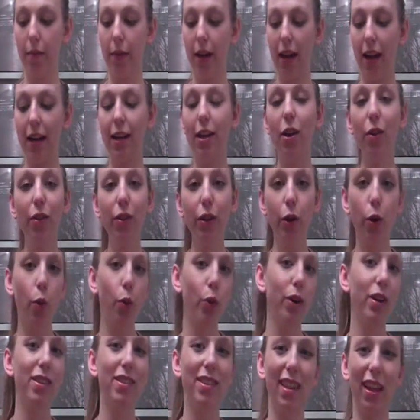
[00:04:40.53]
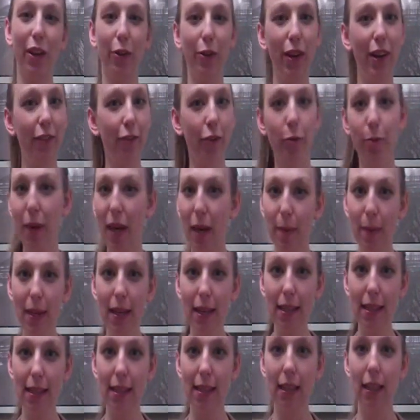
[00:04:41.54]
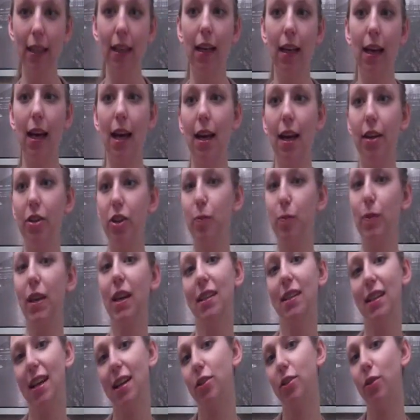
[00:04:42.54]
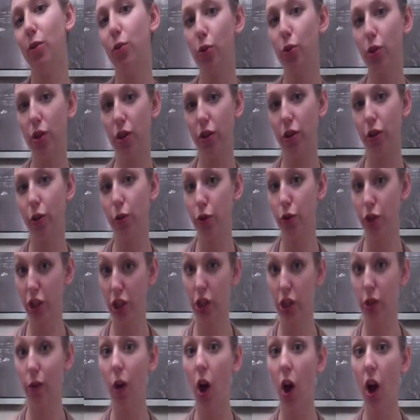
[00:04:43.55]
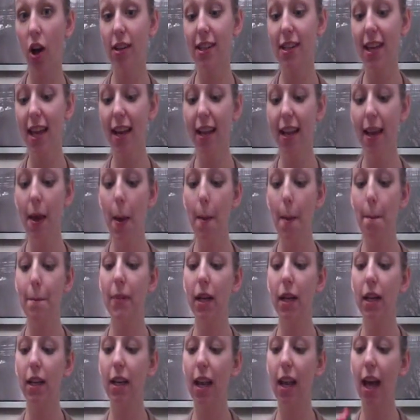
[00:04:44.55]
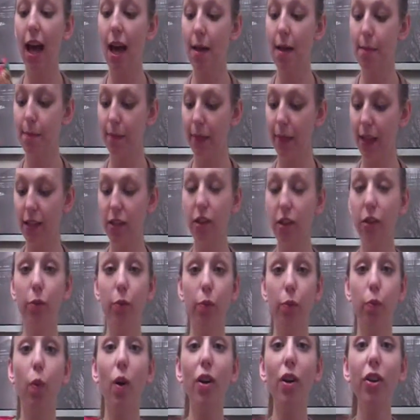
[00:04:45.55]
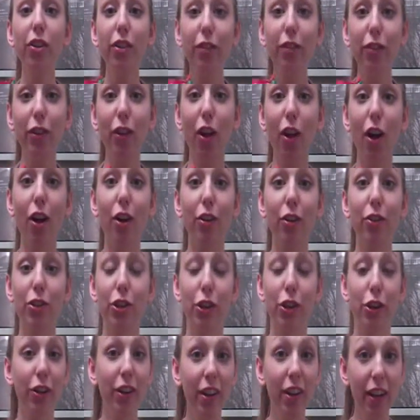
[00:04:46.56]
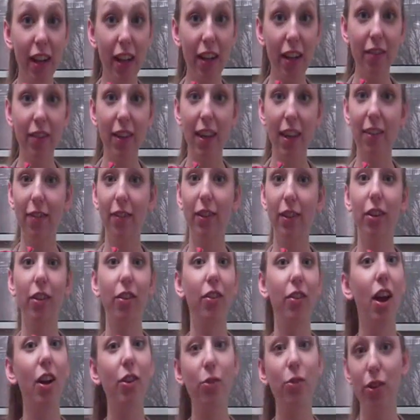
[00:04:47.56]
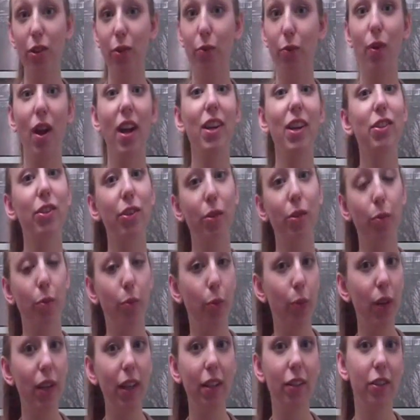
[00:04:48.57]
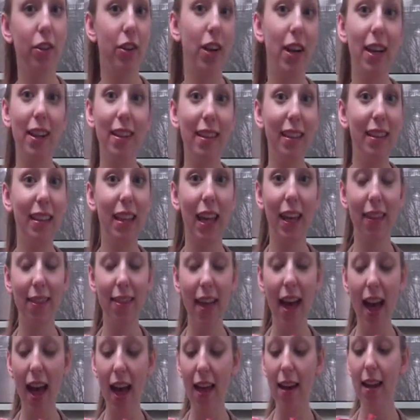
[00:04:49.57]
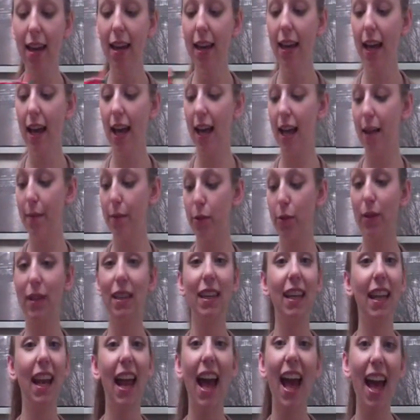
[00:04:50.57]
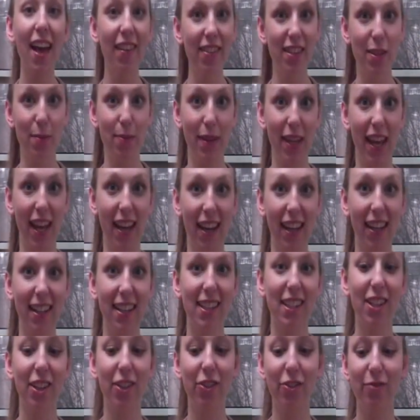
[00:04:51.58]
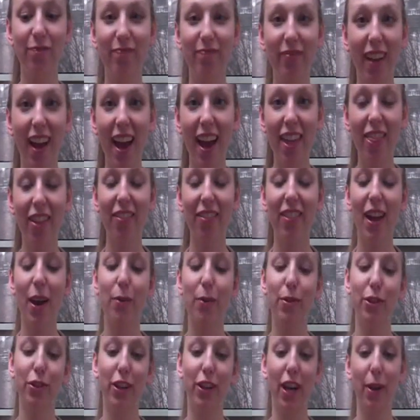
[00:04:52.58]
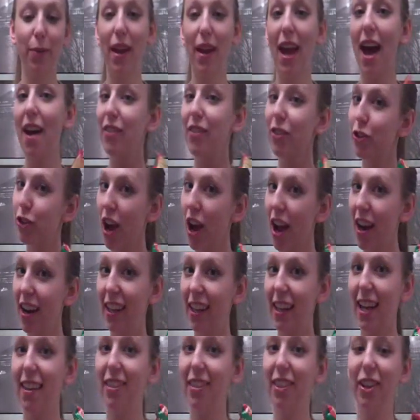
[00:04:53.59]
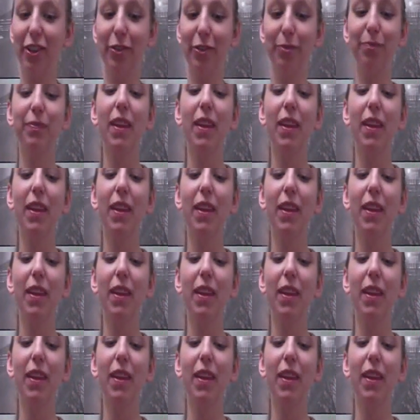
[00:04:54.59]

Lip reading: And I know the corn isn't that great for babies, just because it has no nutritional content, but it's a wonderful alternative if you're not doing the rice or wheat or anything like that, so you can have spaghetti. So I thought that was great. We haven't tried it yet though.